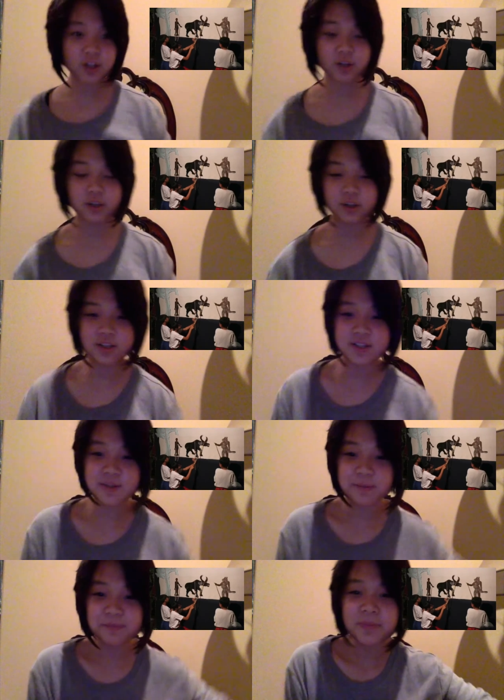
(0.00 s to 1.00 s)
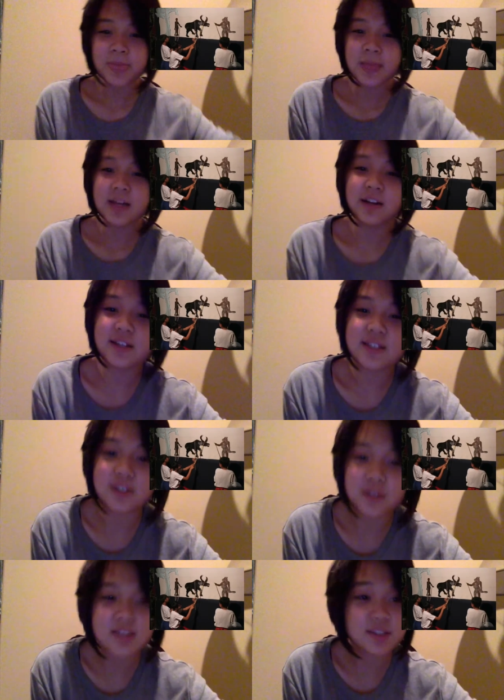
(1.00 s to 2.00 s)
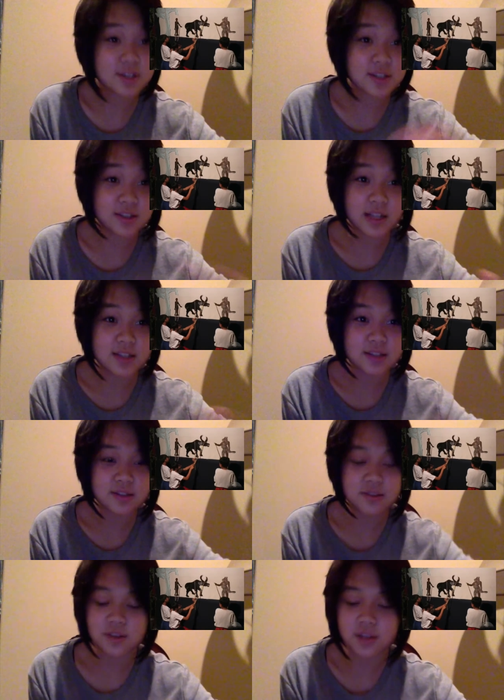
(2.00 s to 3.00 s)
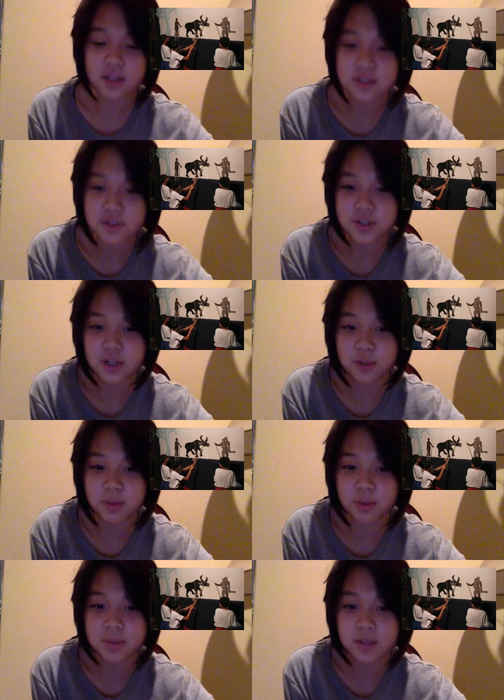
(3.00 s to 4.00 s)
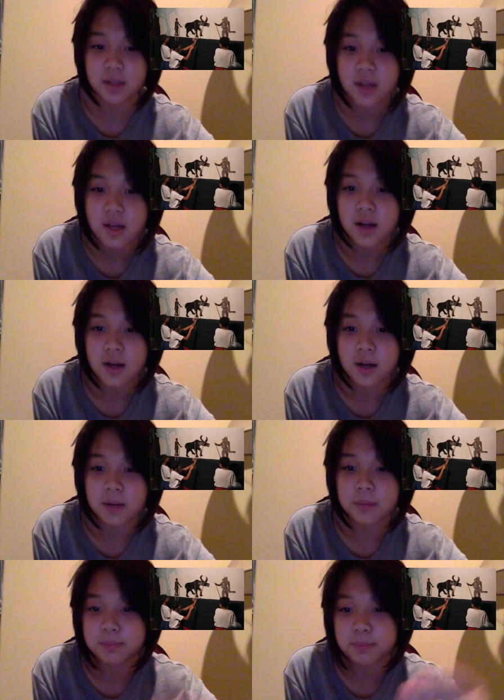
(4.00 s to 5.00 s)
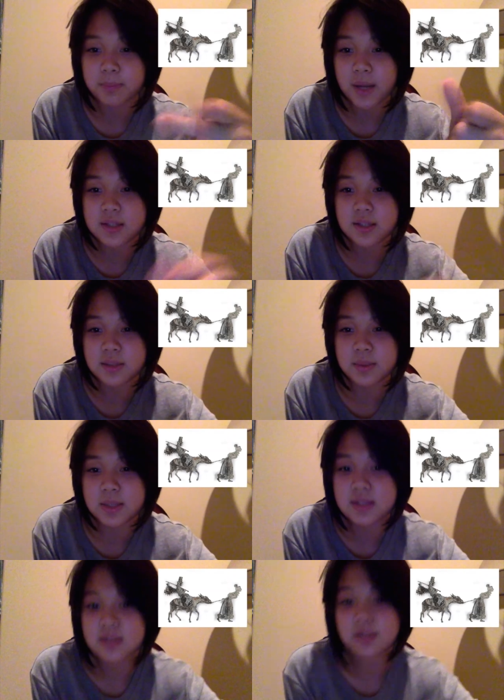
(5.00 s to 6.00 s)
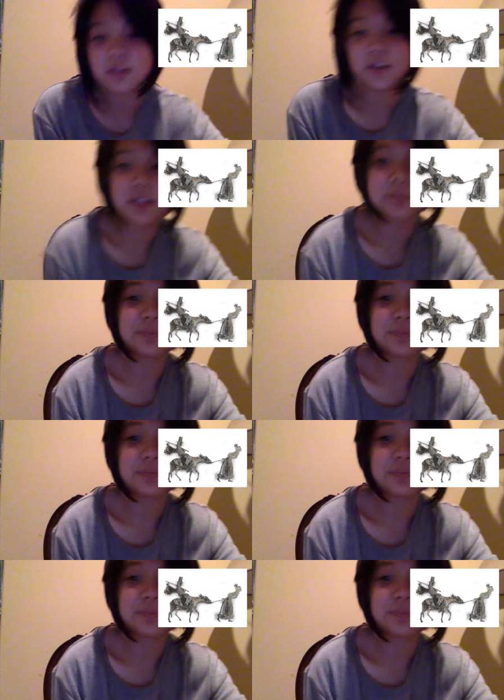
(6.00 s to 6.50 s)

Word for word: you go, there it is. All right, so that's just, that's, that's your shadow puppet. Um, back to the piece, all right.